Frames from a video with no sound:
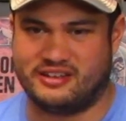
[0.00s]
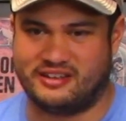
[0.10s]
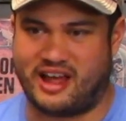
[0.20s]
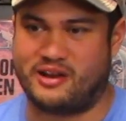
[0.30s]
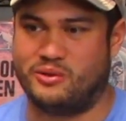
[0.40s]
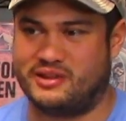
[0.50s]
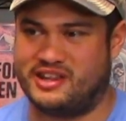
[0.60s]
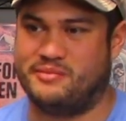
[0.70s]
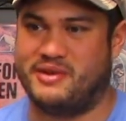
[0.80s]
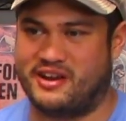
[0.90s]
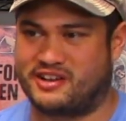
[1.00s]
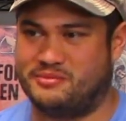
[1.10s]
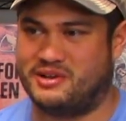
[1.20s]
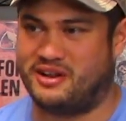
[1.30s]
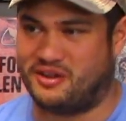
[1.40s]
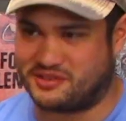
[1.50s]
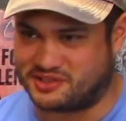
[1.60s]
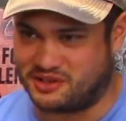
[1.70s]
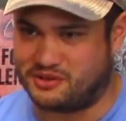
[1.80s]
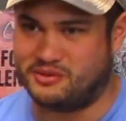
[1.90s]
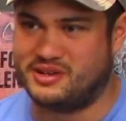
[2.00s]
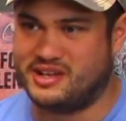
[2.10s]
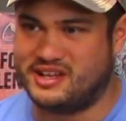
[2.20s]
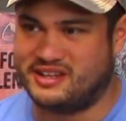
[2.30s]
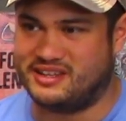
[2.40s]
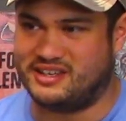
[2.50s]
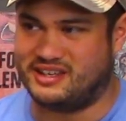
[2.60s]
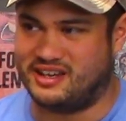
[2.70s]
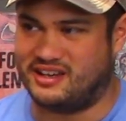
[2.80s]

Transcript: not only the American but also the